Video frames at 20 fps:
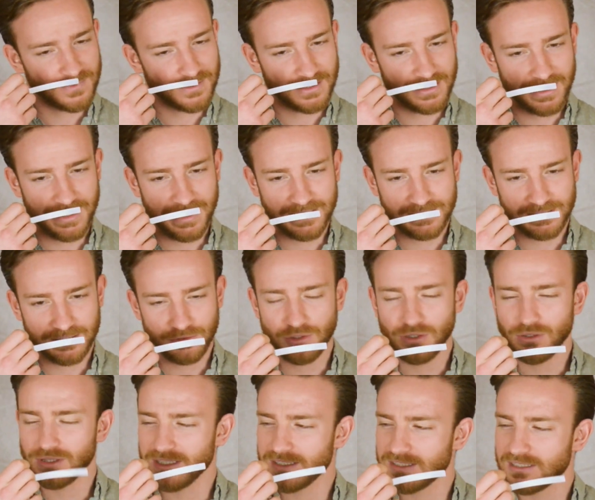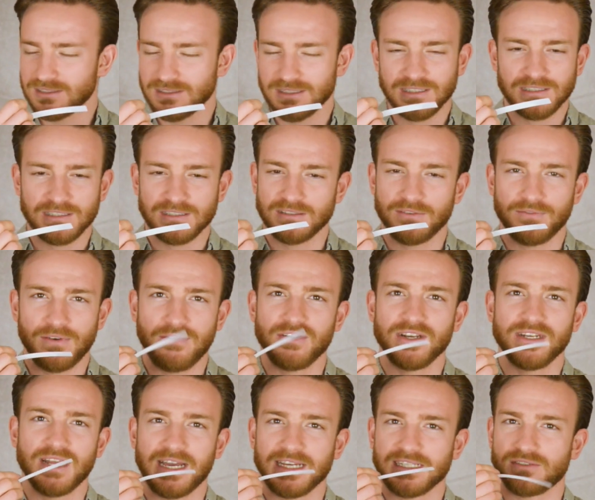And you know, this is a very
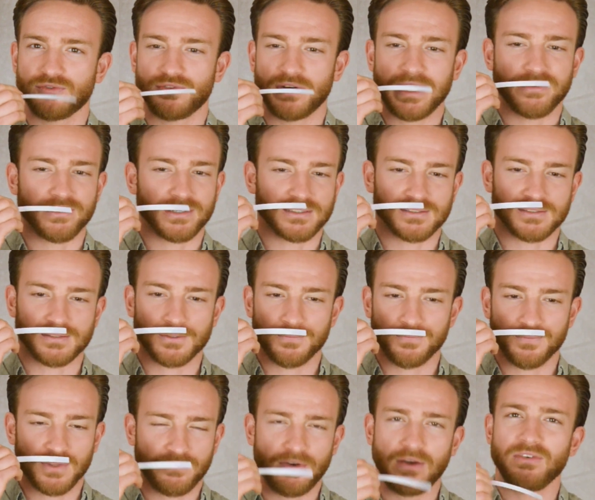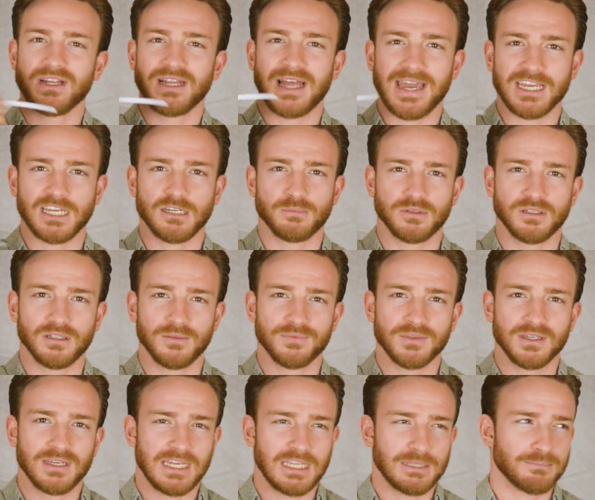nice fragrance, very likable.
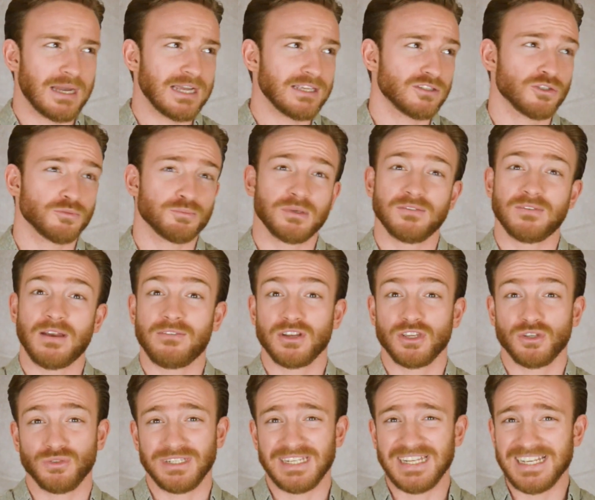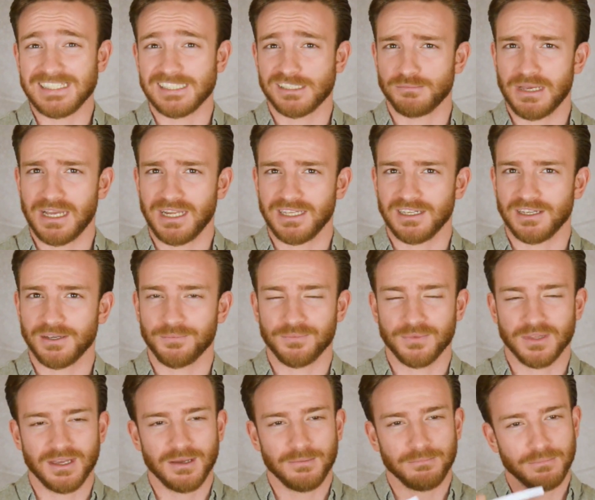It might not be very unique smelling,
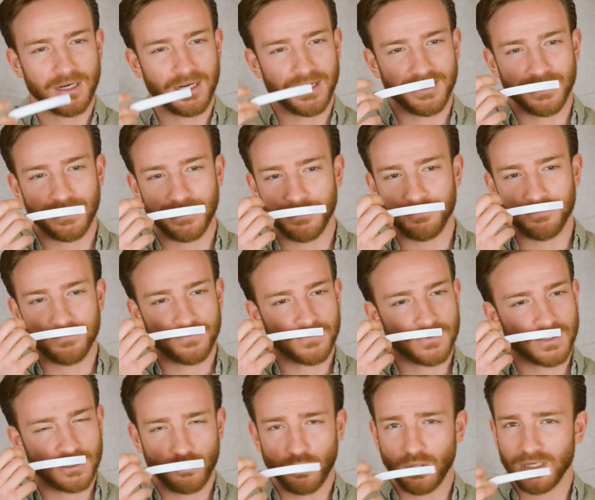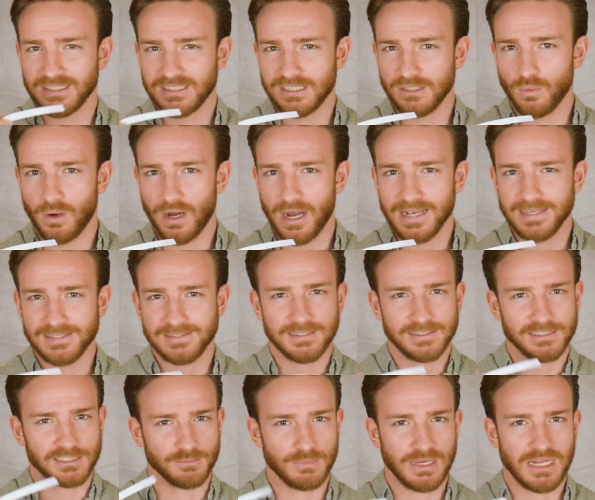but quality wise,
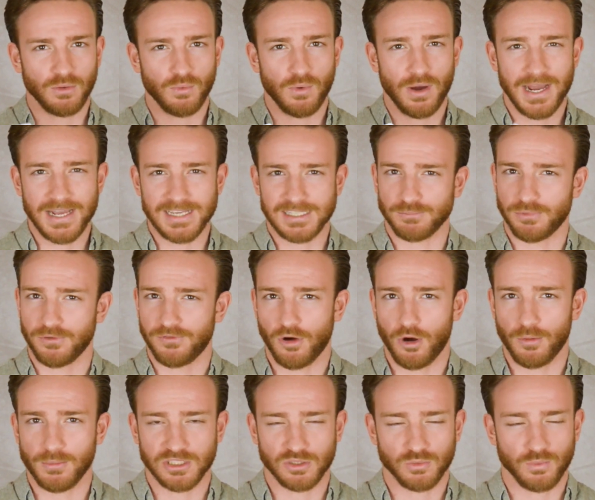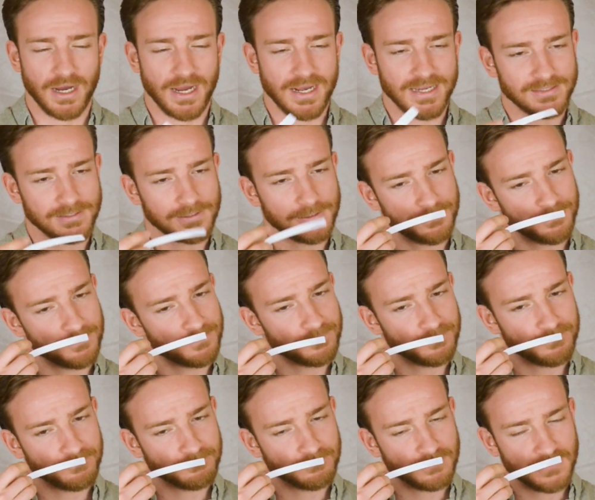smell wise, performance wise,
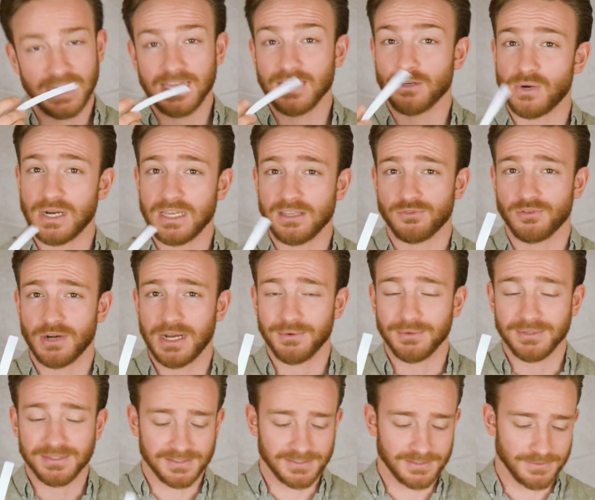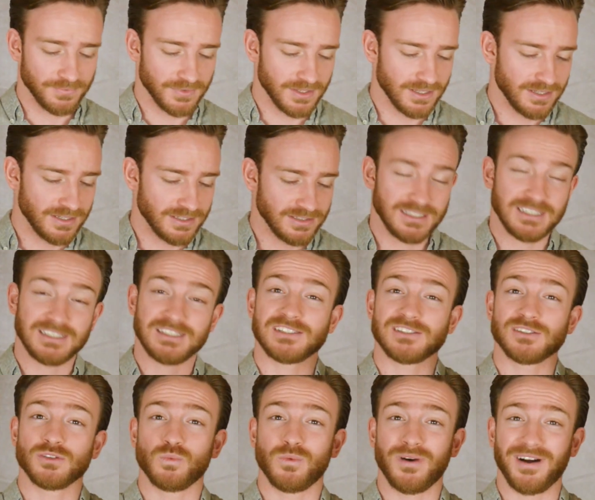a great fragrance. This is
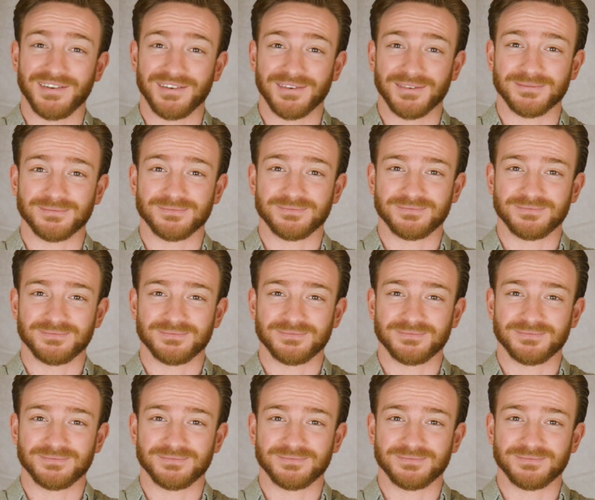The One.